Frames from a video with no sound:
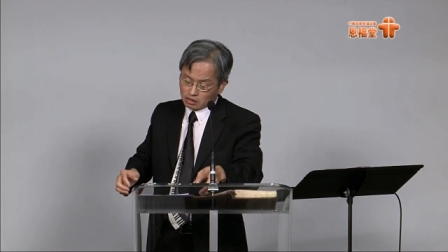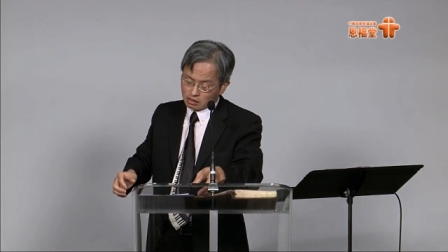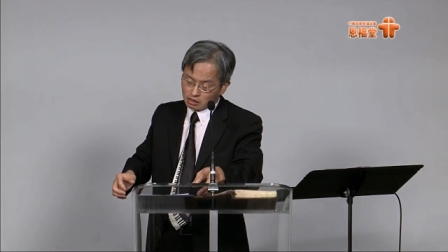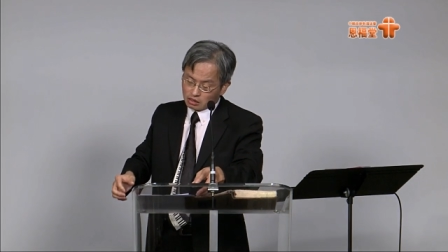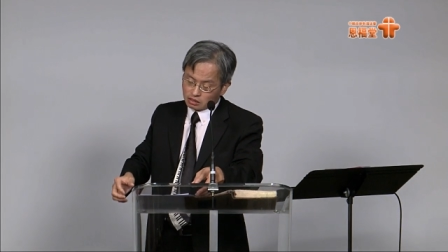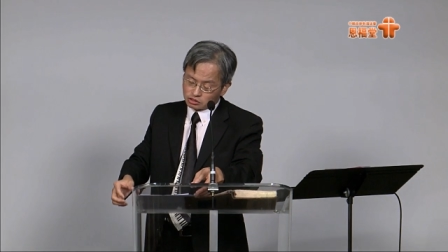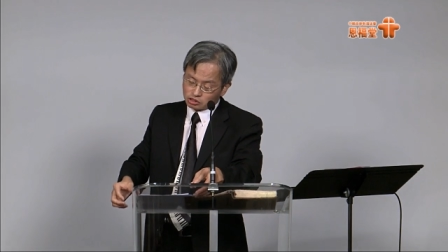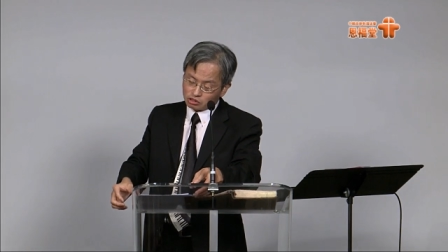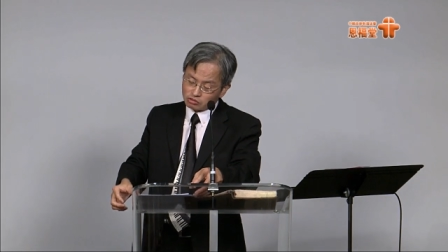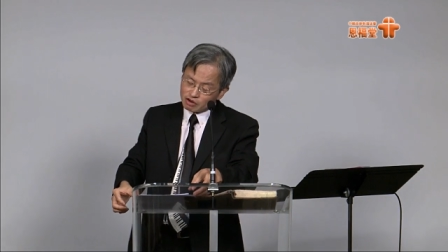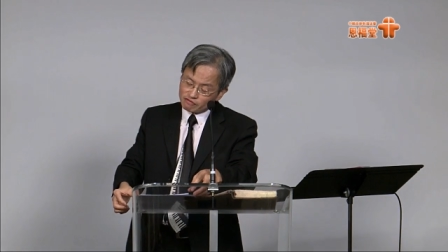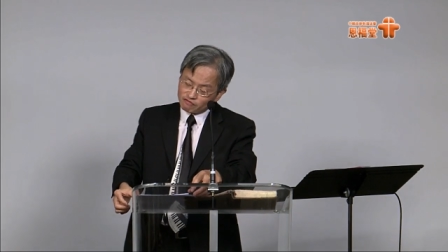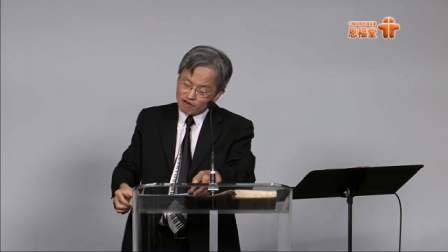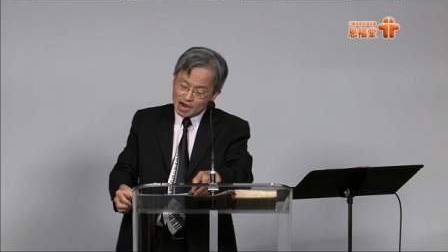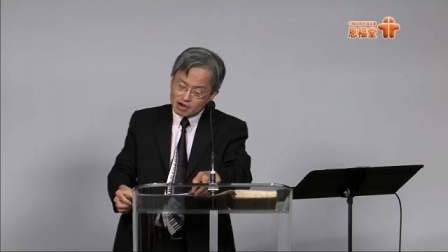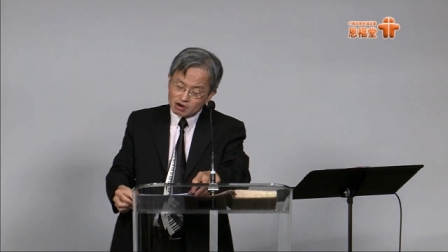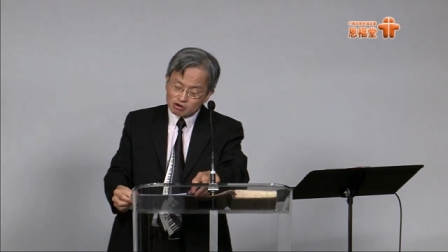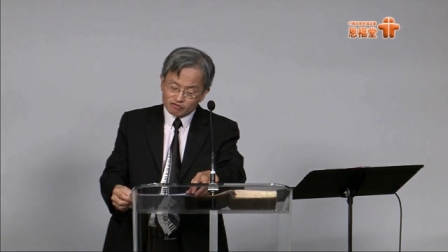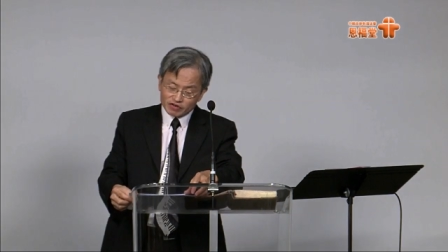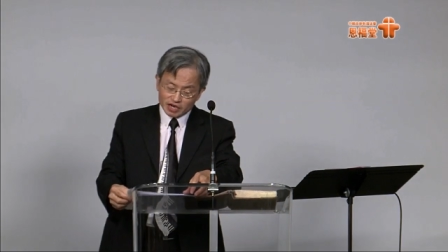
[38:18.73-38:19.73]
So the
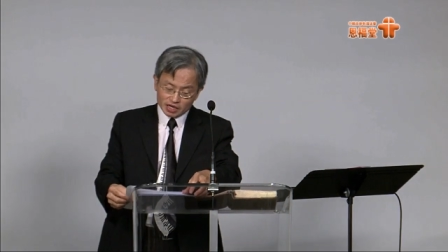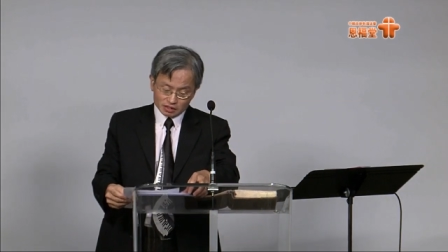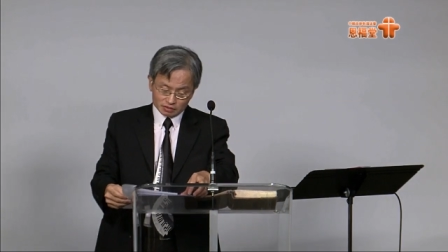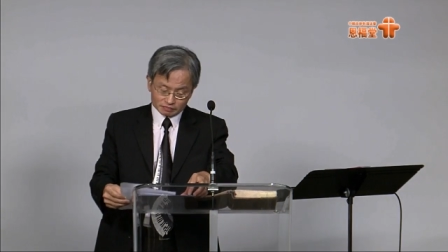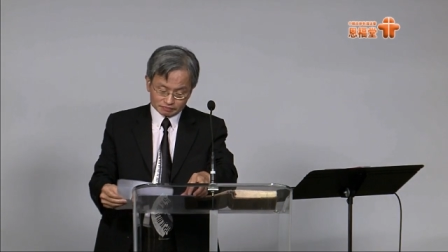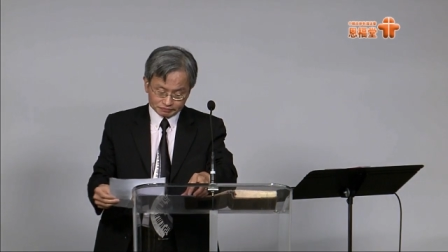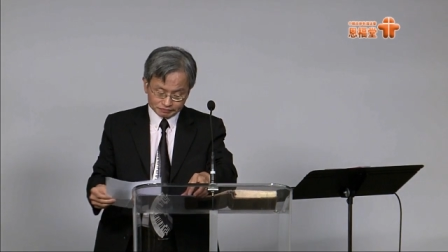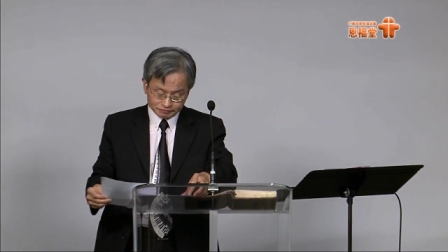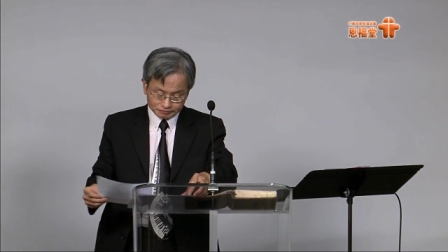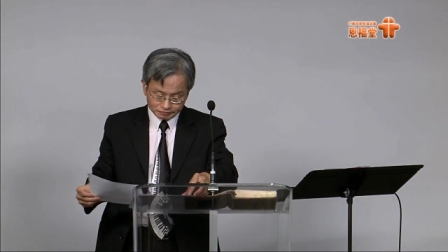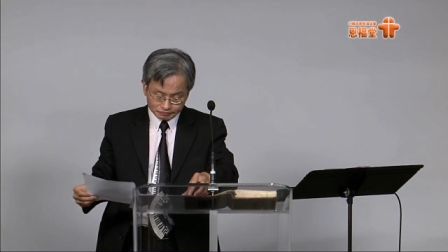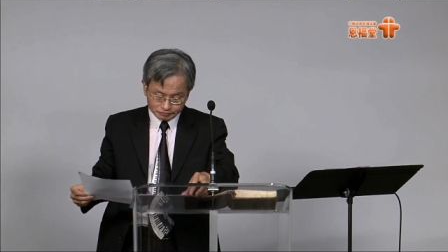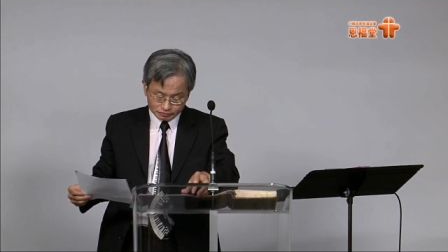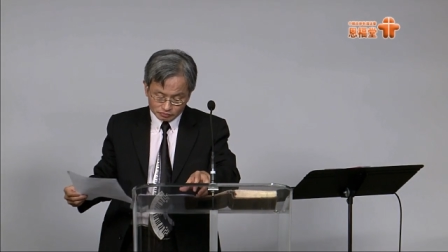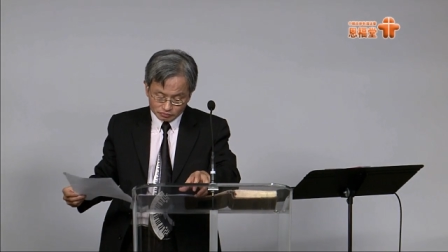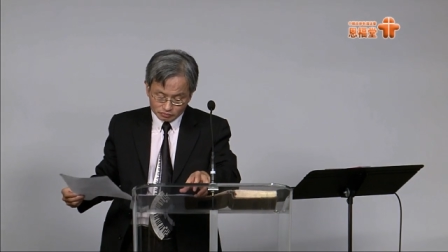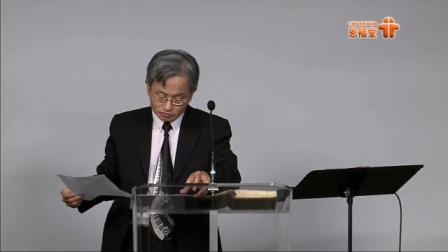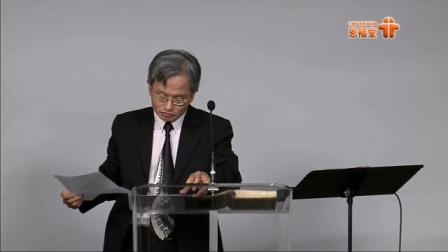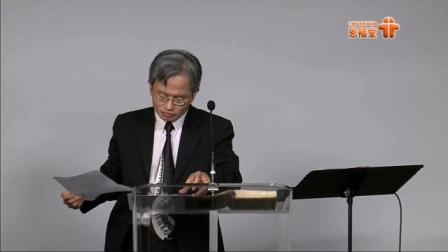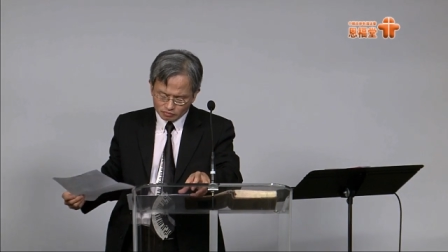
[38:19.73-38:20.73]
final thing
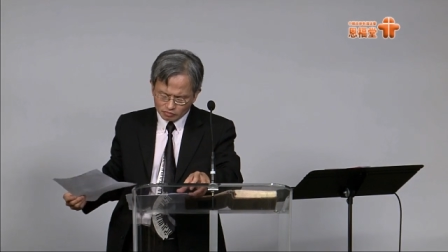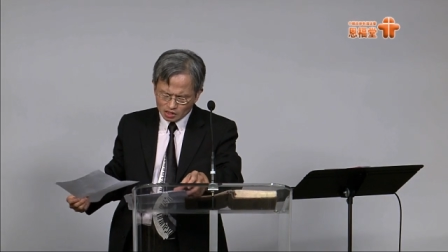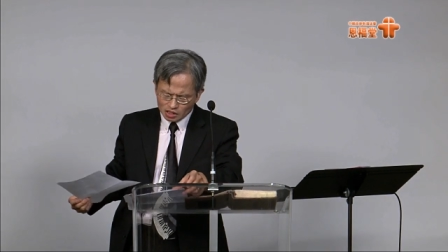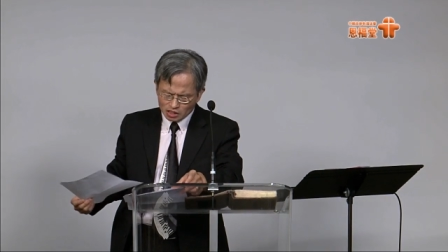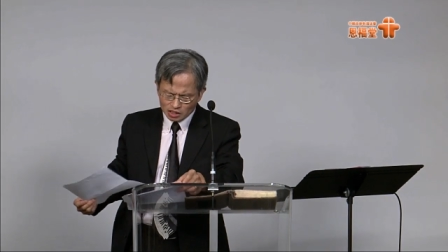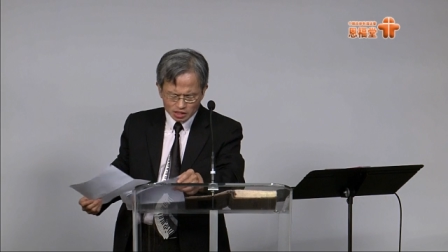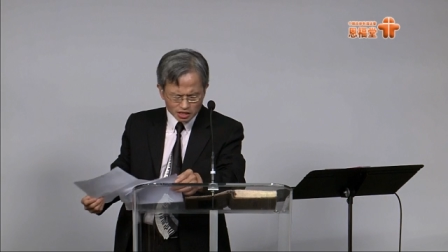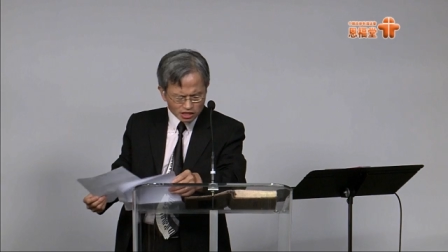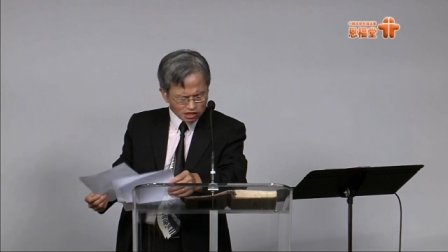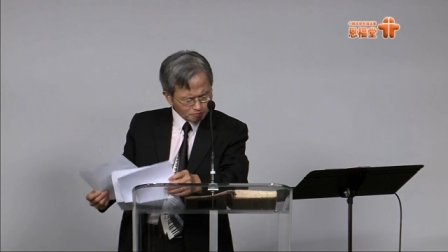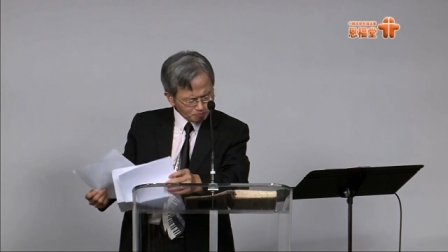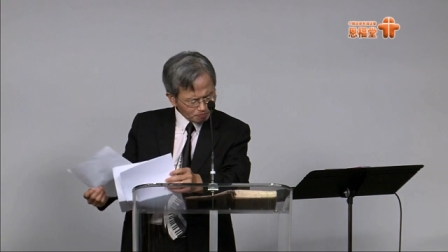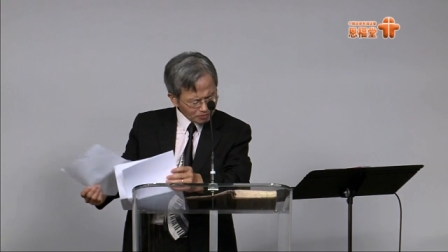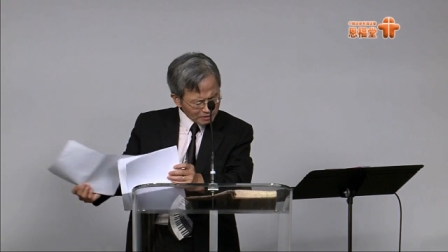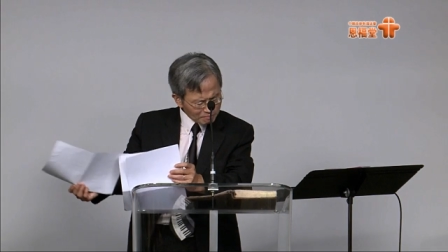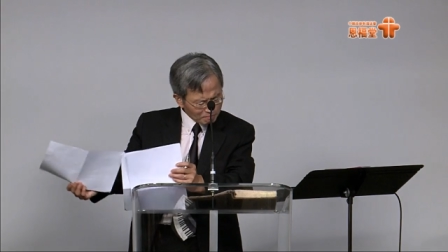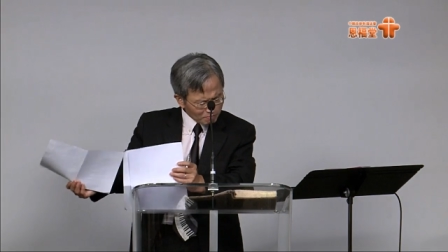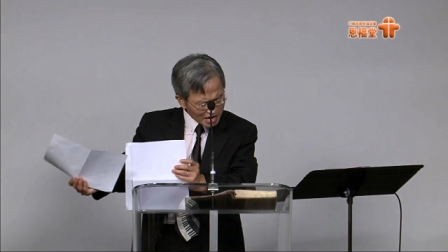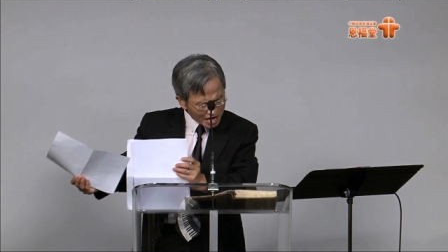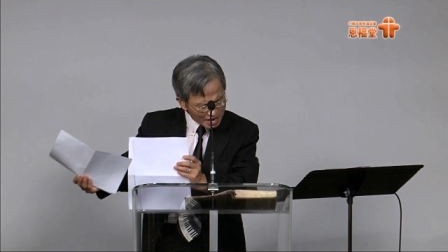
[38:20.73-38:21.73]
is be
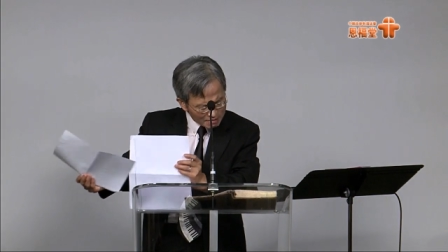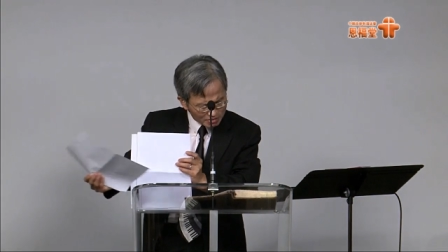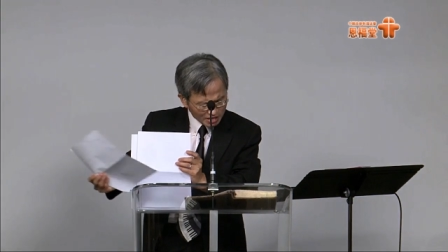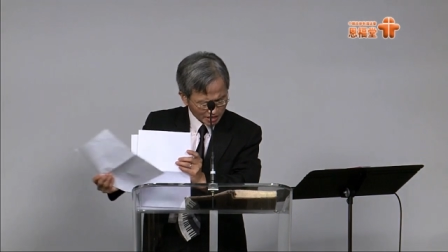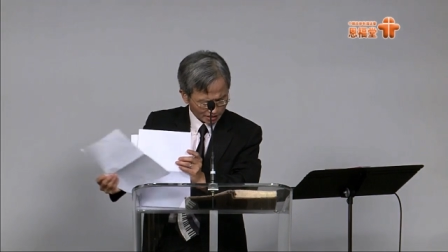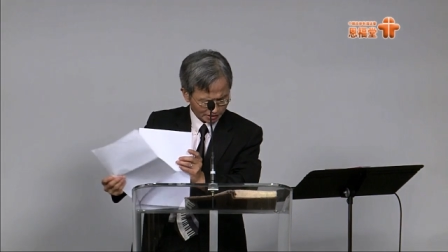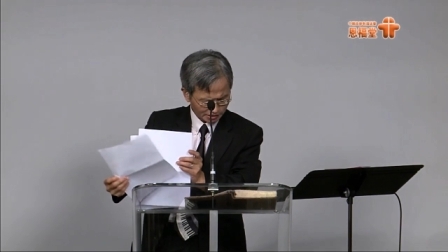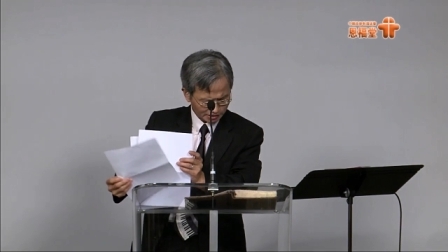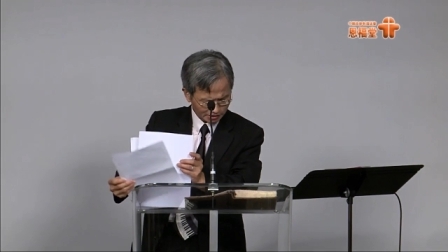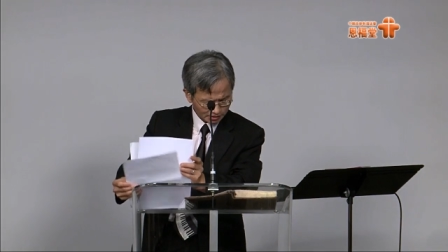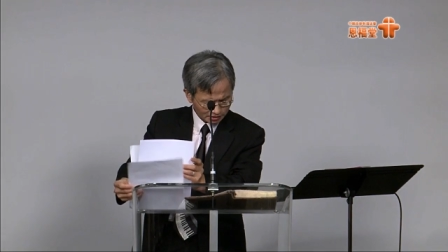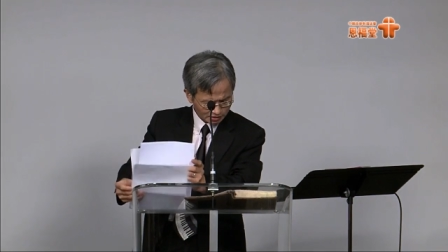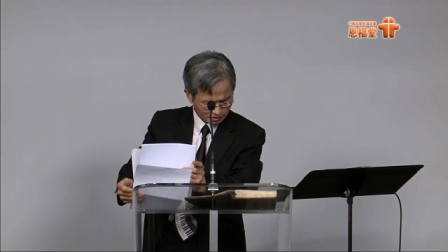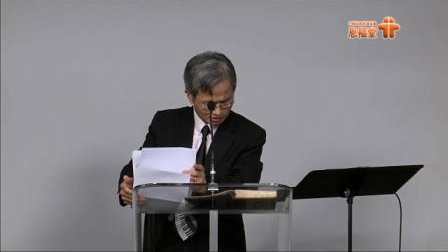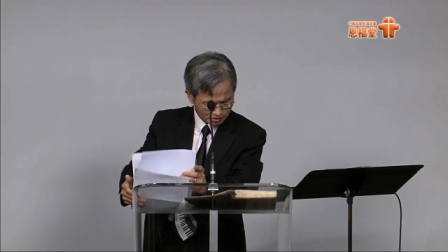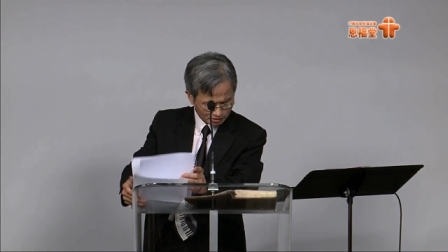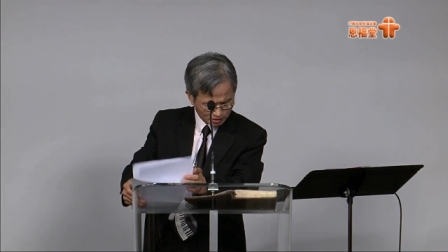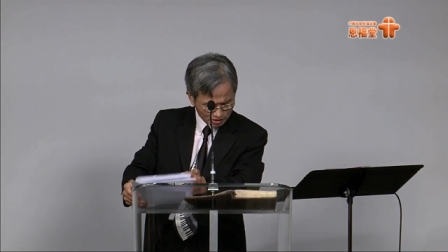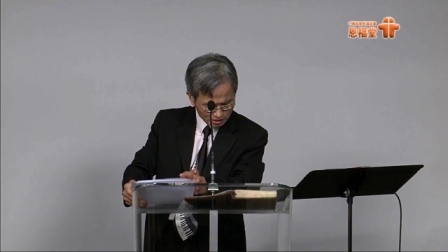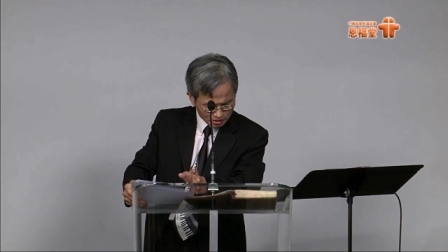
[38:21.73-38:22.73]
blameless
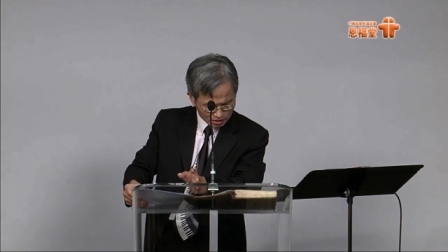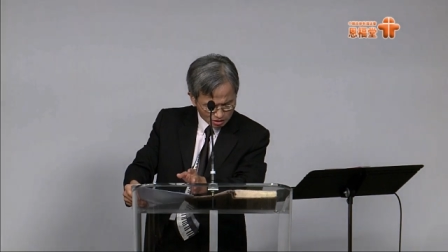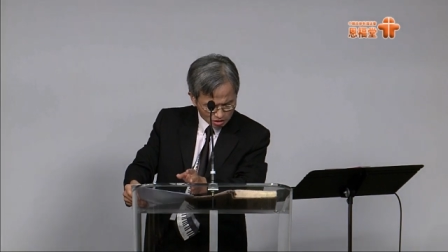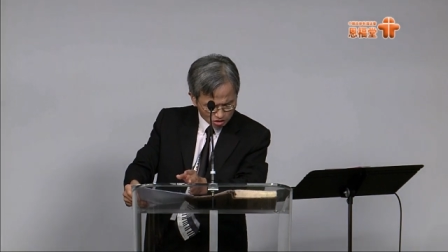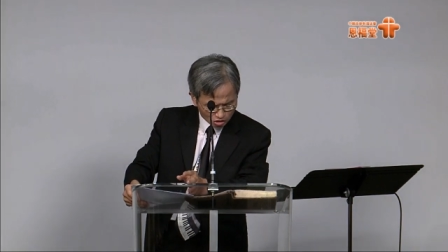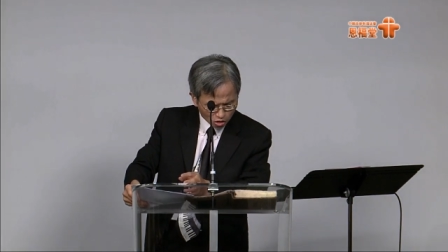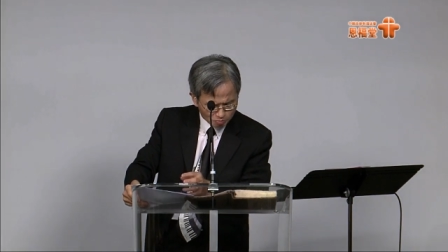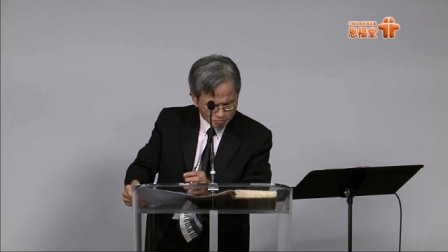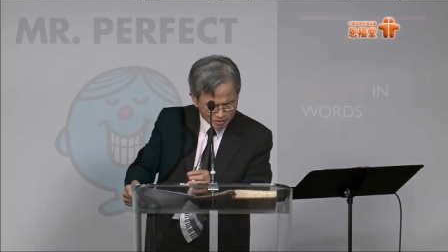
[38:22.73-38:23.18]
or be